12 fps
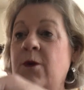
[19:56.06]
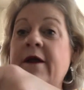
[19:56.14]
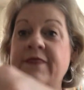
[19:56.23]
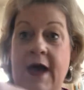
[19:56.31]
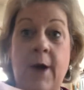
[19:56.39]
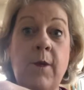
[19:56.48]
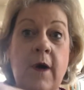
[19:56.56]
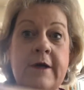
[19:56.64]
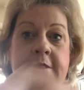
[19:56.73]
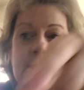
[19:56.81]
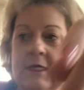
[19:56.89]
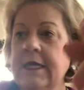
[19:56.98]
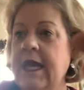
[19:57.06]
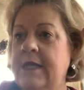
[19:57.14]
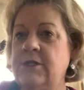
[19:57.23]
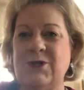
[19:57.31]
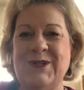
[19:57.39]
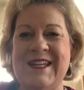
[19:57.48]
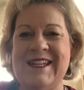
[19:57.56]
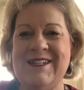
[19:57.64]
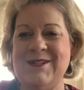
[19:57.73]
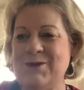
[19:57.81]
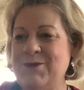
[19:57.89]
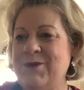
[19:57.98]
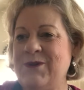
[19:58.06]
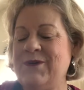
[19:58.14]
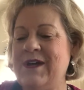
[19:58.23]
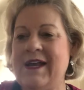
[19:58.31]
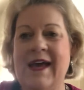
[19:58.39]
what that was in case you needed to order it.